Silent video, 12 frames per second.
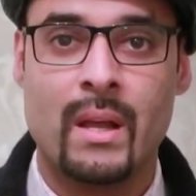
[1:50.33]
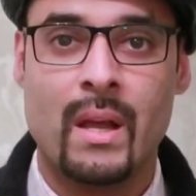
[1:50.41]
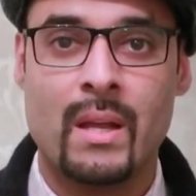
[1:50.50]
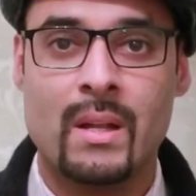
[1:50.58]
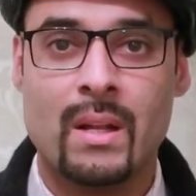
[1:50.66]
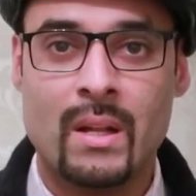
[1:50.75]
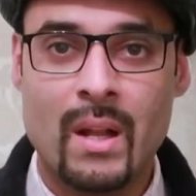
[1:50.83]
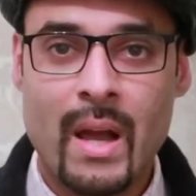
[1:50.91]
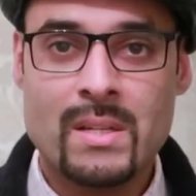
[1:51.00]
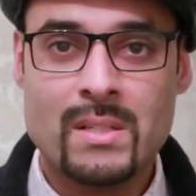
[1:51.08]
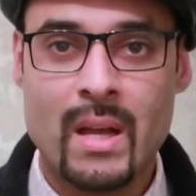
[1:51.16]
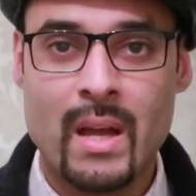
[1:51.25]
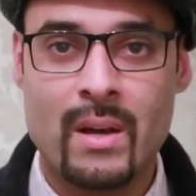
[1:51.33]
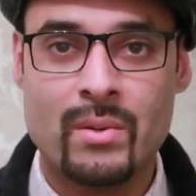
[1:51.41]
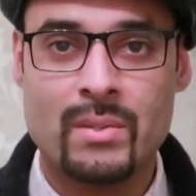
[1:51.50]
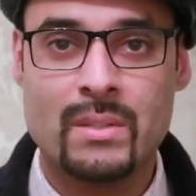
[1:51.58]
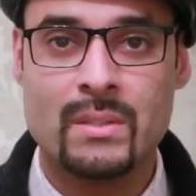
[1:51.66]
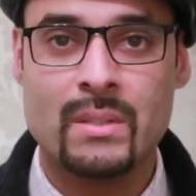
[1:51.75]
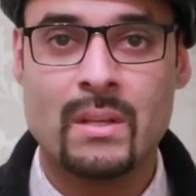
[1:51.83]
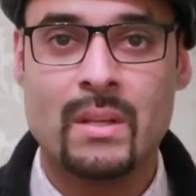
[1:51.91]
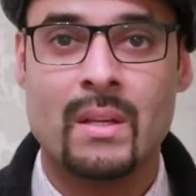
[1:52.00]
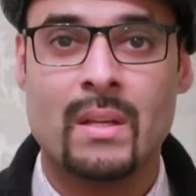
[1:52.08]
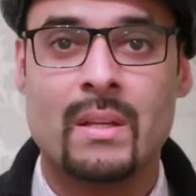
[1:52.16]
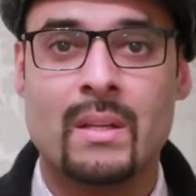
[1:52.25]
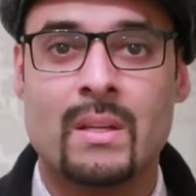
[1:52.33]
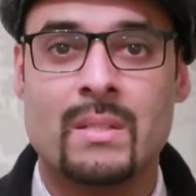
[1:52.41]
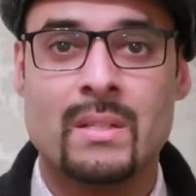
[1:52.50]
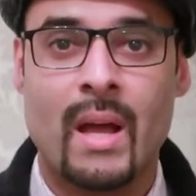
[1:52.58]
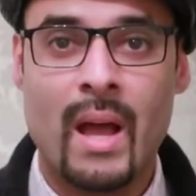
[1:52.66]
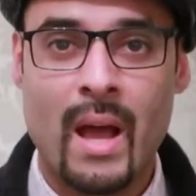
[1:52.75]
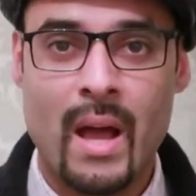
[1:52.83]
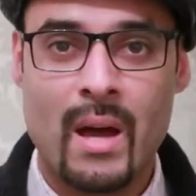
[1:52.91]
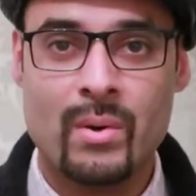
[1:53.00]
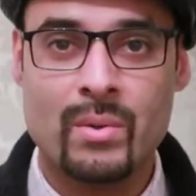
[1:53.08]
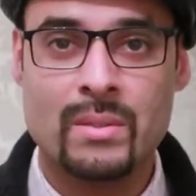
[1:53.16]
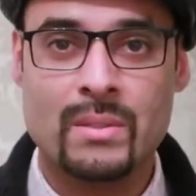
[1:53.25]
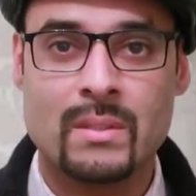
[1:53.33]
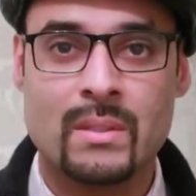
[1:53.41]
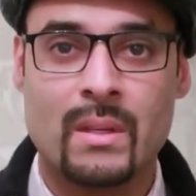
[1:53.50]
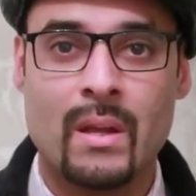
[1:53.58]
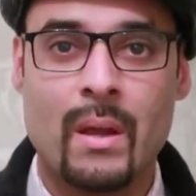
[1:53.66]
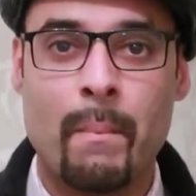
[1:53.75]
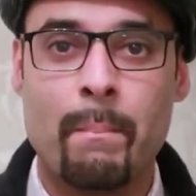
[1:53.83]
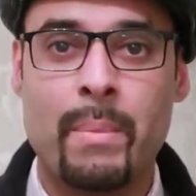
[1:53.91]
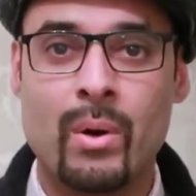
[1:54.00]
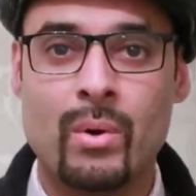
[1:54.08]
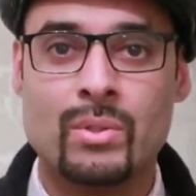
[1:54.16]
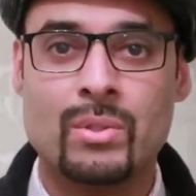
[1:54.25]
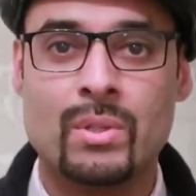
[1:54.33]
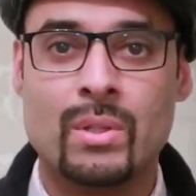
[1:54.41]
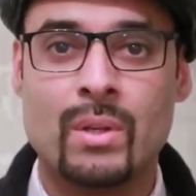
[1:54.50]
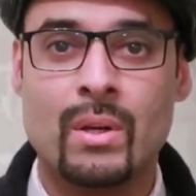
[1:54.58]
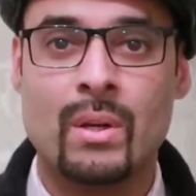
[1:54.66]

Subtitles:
A lighthouse is a house built